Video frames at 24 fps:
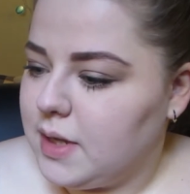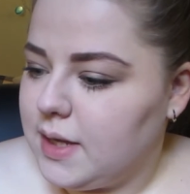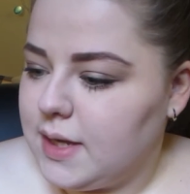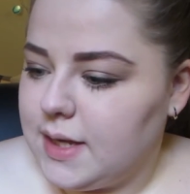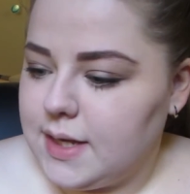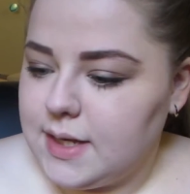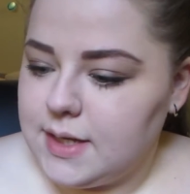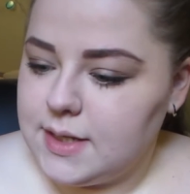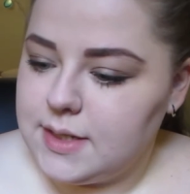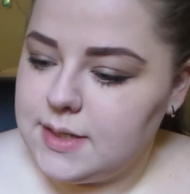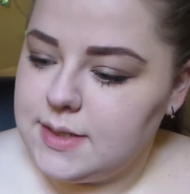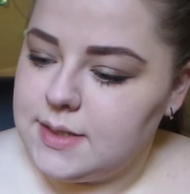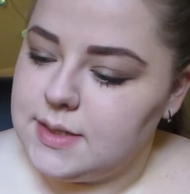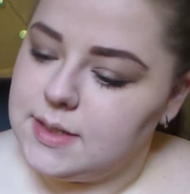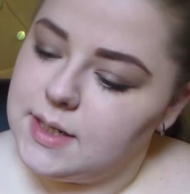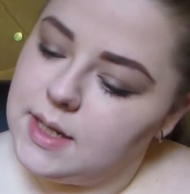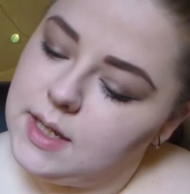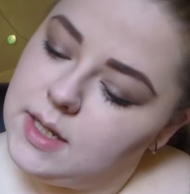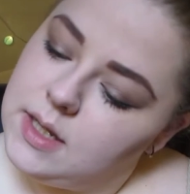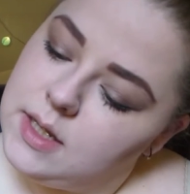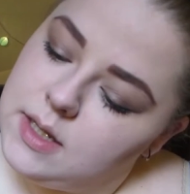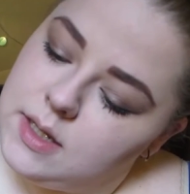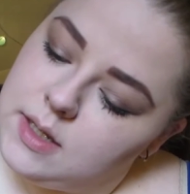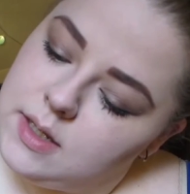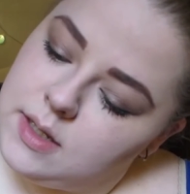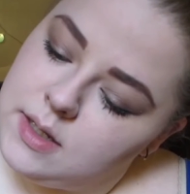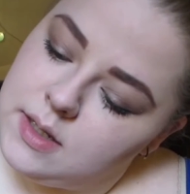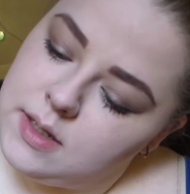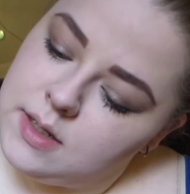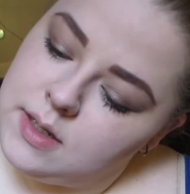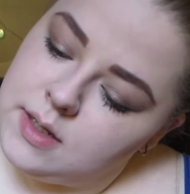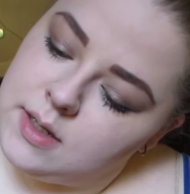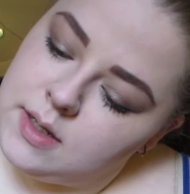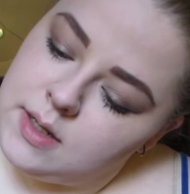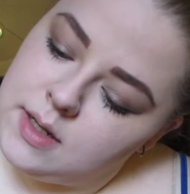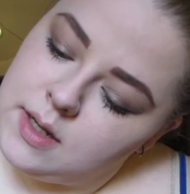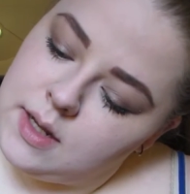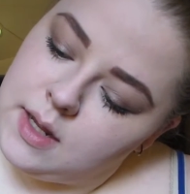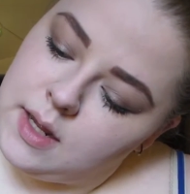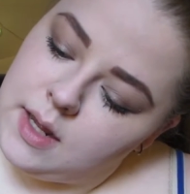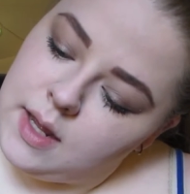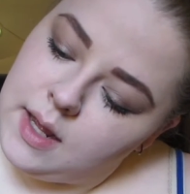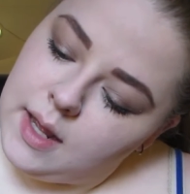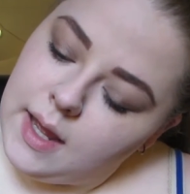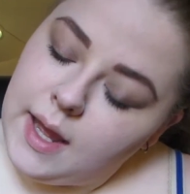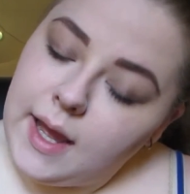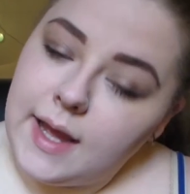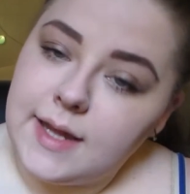in
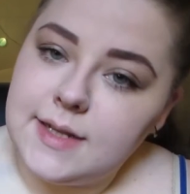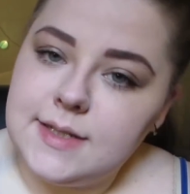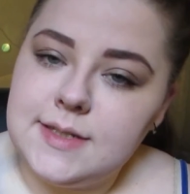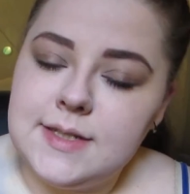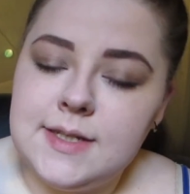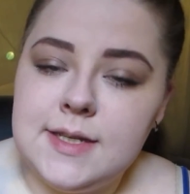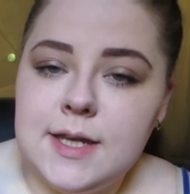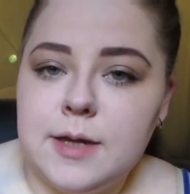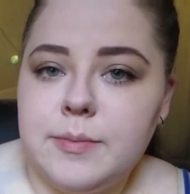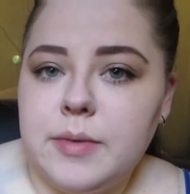Adia